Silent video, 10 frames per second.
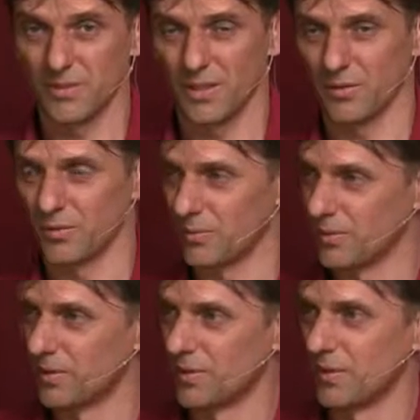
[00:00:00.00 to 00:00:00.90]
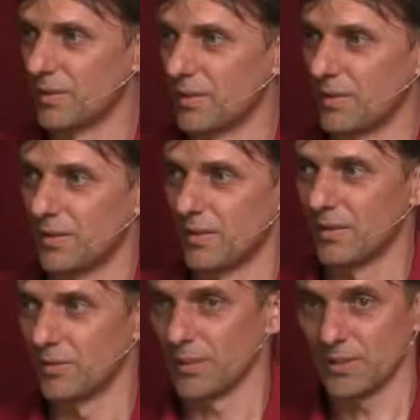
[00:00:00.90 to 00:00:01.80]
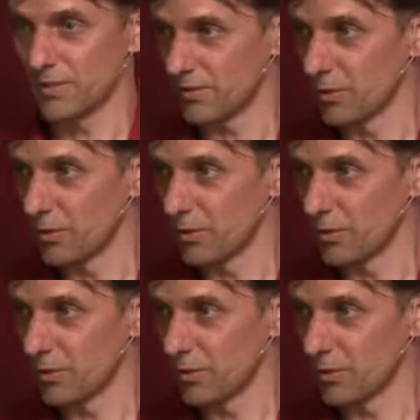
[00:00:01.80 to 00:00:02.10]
I don't know. But